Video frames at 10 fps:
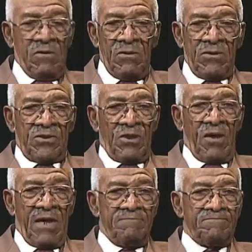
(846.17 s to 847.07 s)

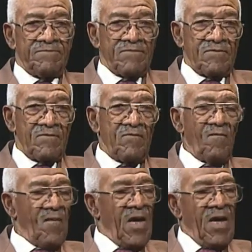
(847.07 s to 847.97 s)
So
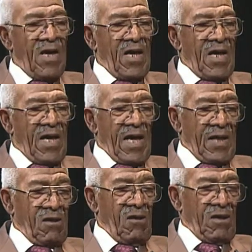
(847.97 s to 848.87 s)
I
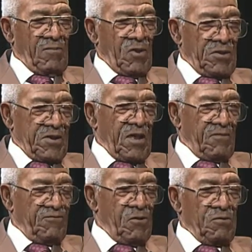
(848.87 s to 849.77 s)
called him on
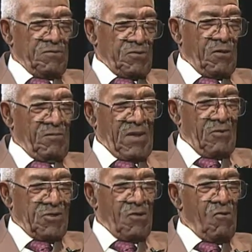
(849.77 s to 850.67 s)
telephone and told him I
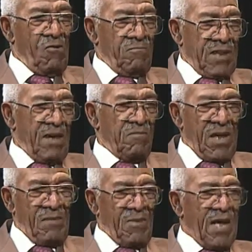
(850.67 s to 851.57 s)
was home, blah,
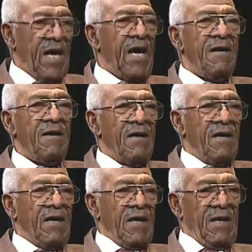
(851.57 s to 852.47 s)
blah, blah.
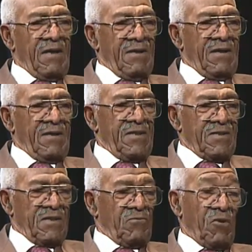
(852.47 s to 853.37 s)
And he
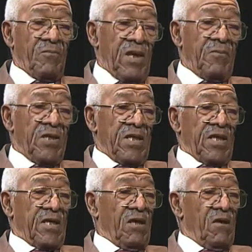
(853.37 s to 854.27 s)
said, well, maybe you can
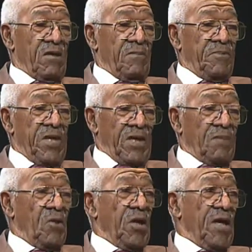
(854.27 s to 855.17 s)
get on up here.
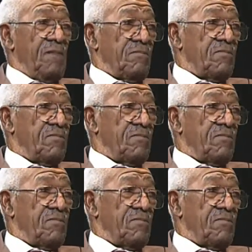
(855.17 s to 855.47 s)
Come on up.